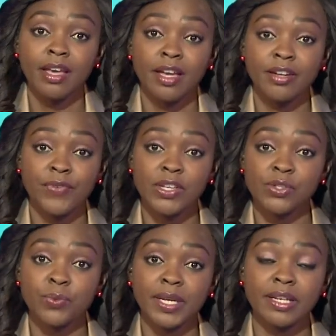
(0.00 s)
A
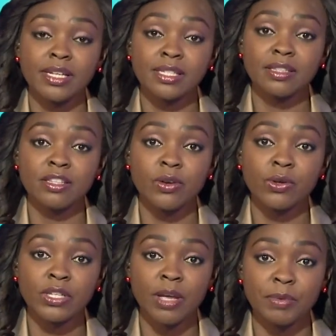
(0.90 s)
defense witness in the
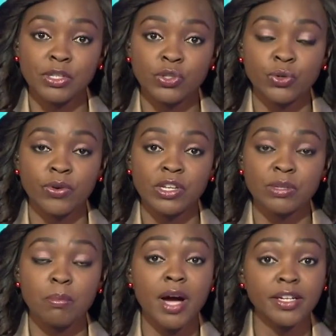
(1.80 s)
Oscar
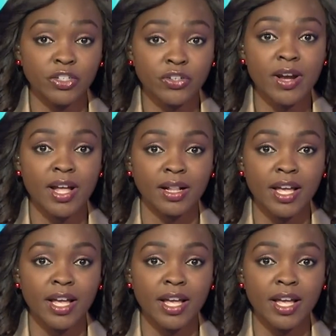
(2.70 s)
Pistorius murder trial